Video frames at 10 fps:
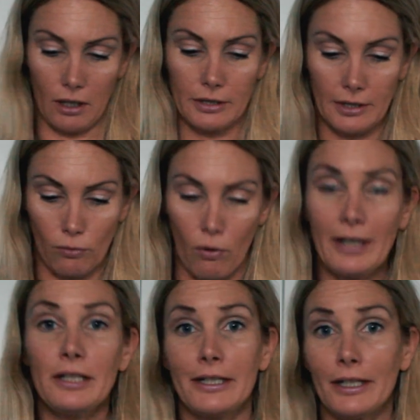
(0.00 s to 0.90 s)
lot in
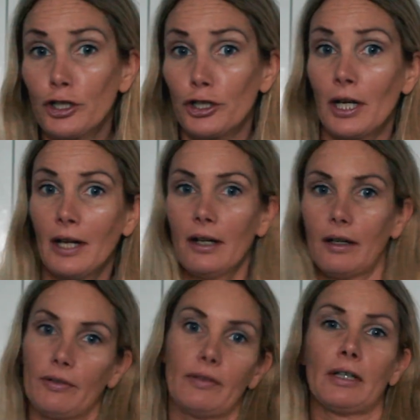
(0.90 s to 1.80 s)
one dish
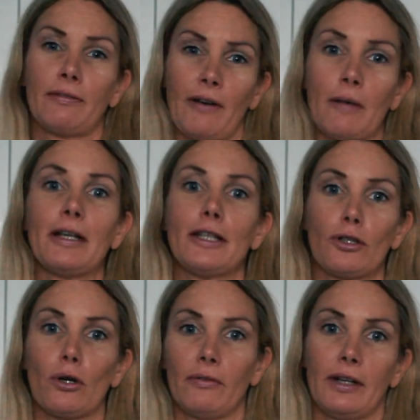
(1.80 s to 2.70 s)
if it's a family
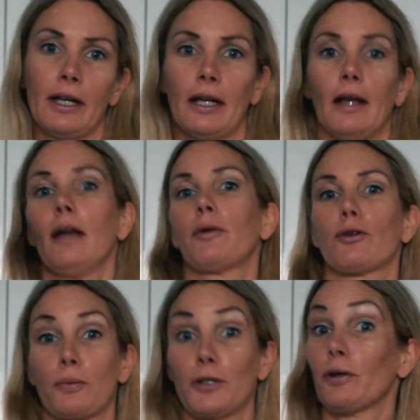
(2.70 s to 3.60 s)
serving.
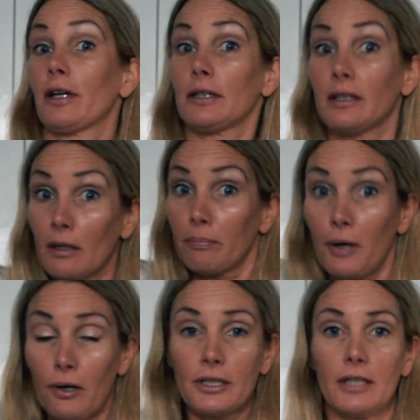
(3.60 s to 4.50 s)
Because we're doing a dinner
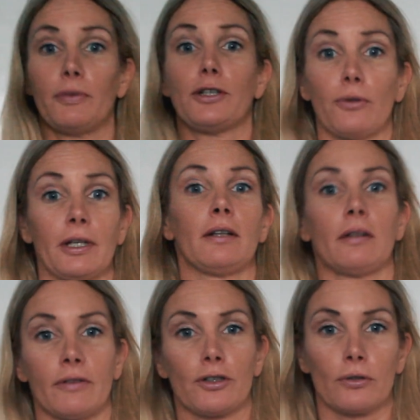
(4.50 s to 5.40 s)
party, we're doing
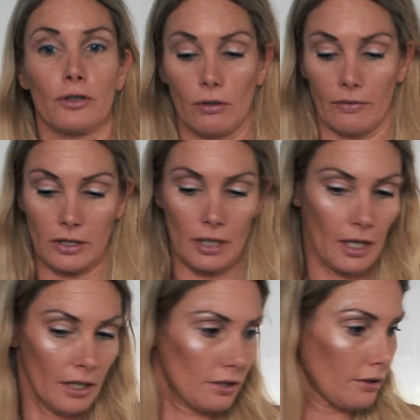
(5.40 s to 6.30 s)
individual servings.
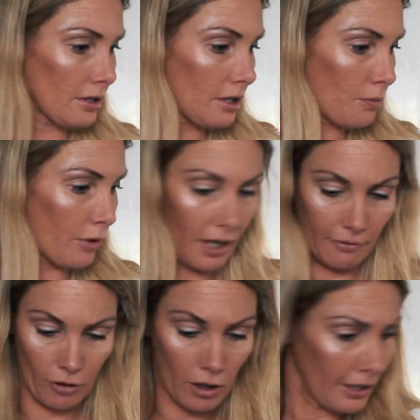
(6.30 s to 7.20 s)
So this is what
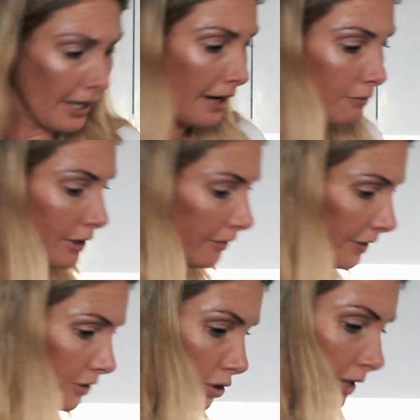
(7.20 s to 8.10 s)
I've got. What I'm
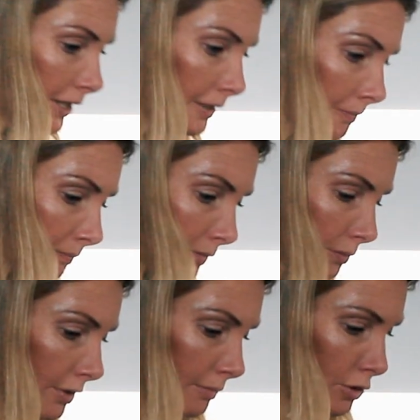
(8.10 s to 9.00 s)

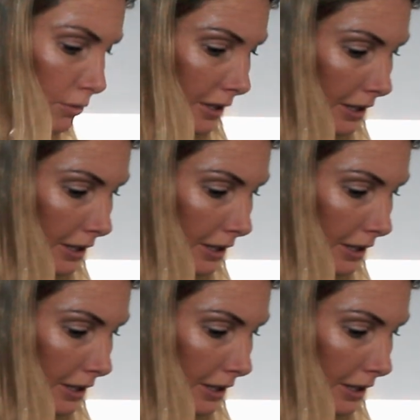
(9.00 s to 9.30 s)
doing